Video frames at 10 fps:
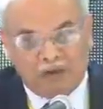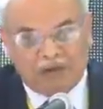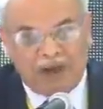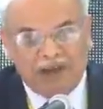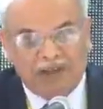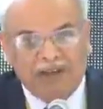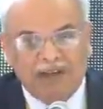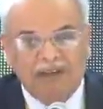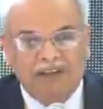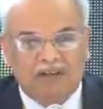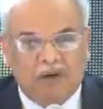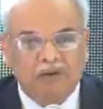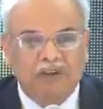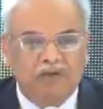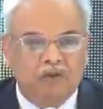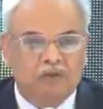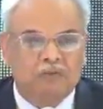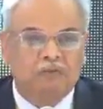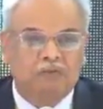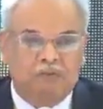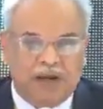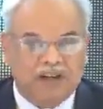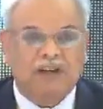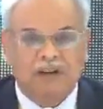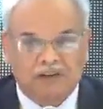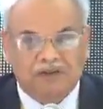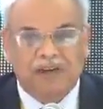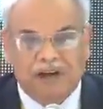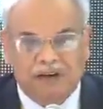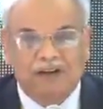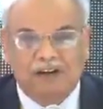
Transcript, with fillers: a society, and the Saudis should better understand